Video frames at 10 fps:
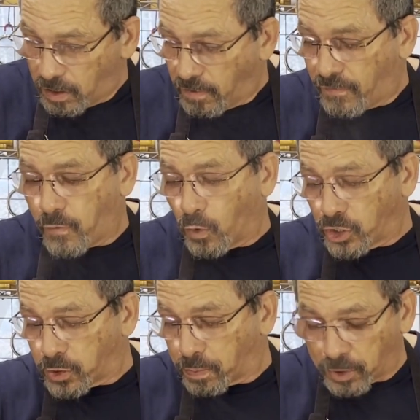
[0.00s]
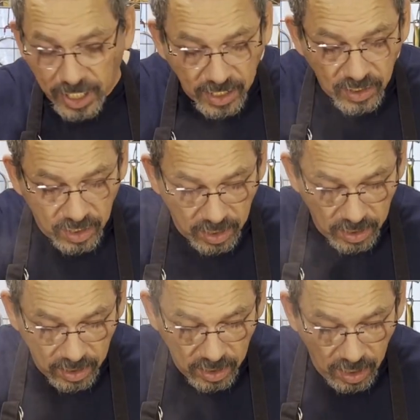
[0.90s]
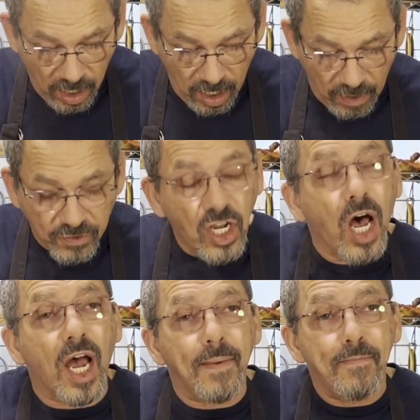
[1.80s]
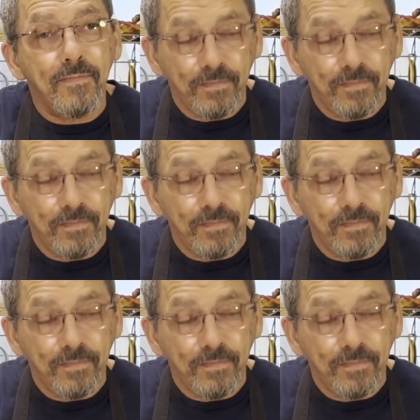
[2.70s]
4 sprigs of thyme